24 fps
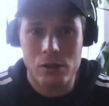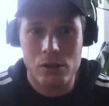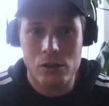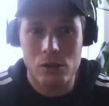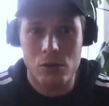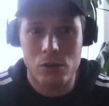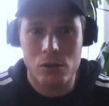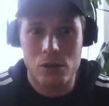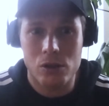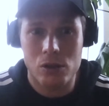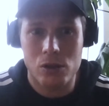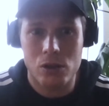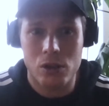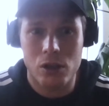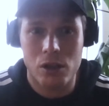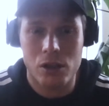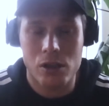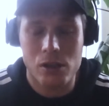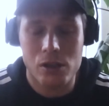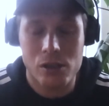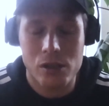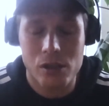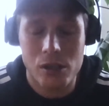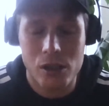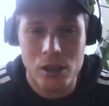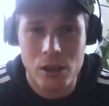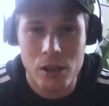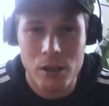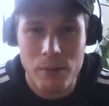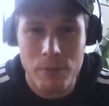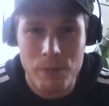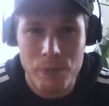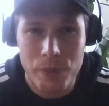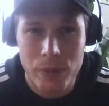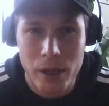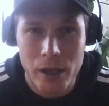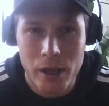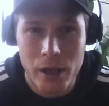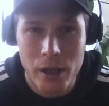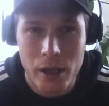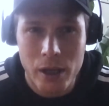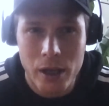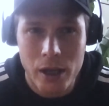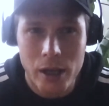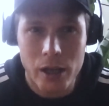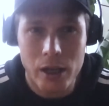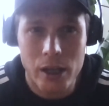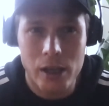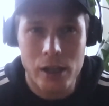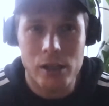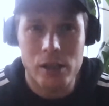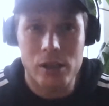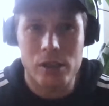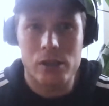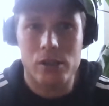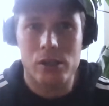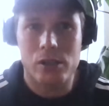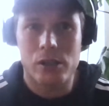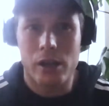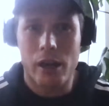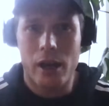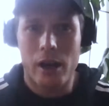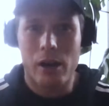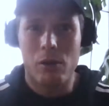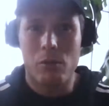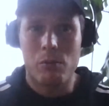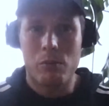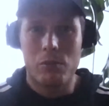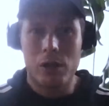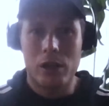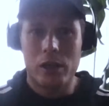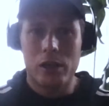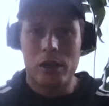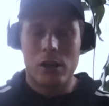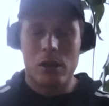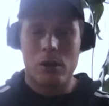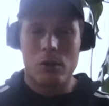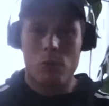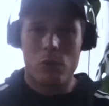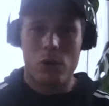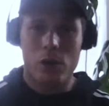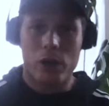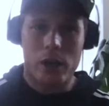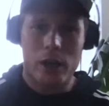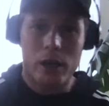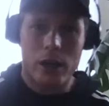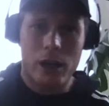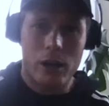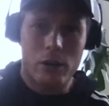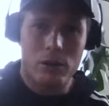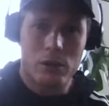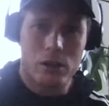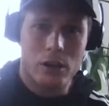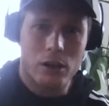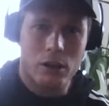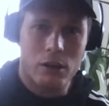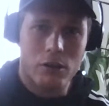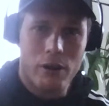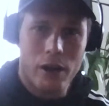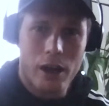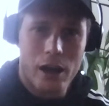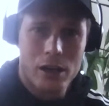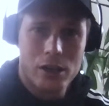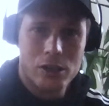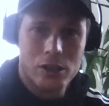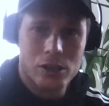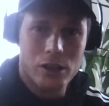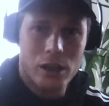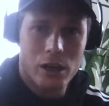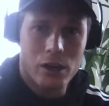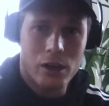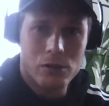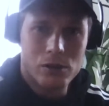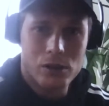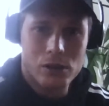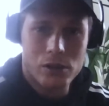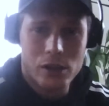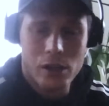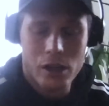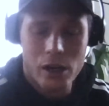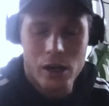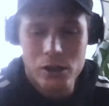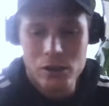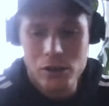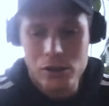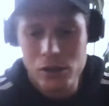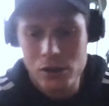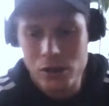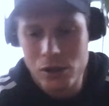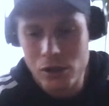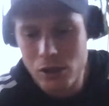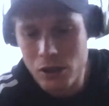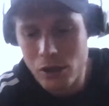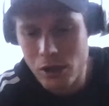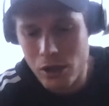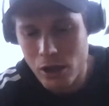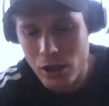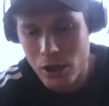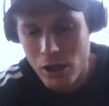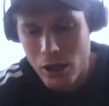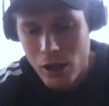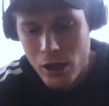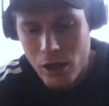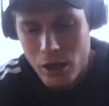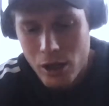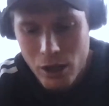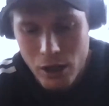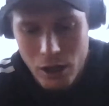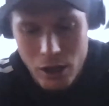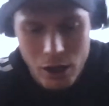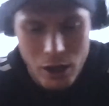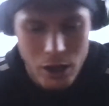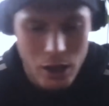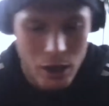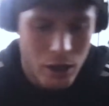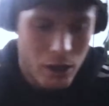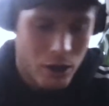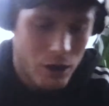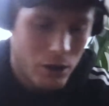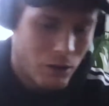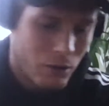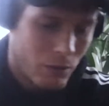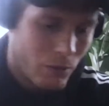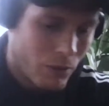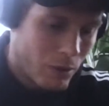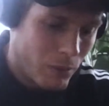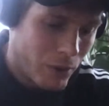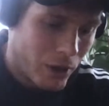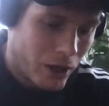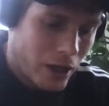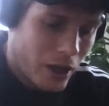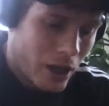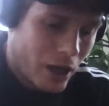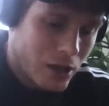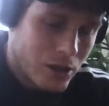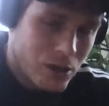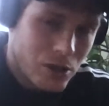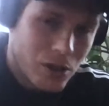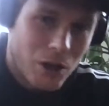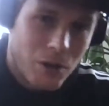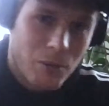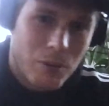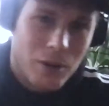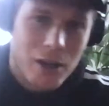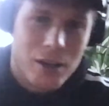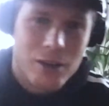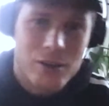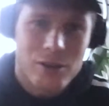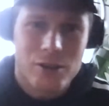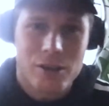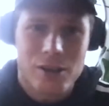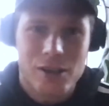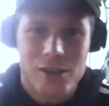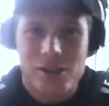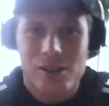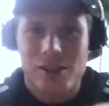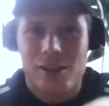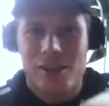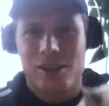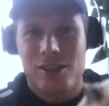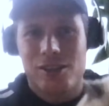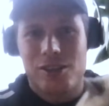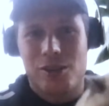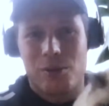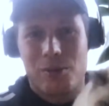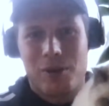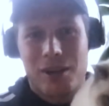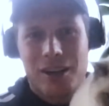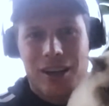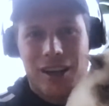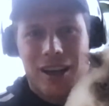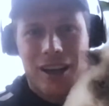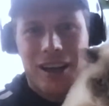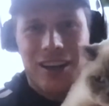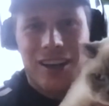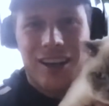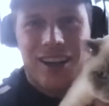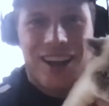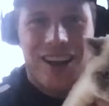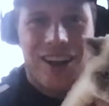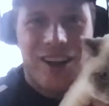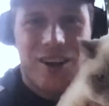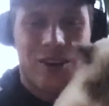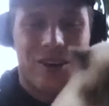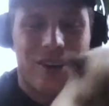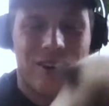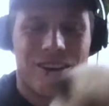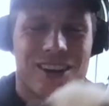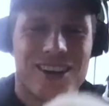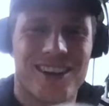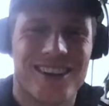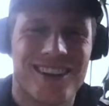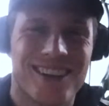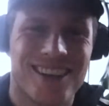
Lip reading: So what you're going to see is now me working out in the garage downstairs. Well, my cat's coming into this. So my cat, hello.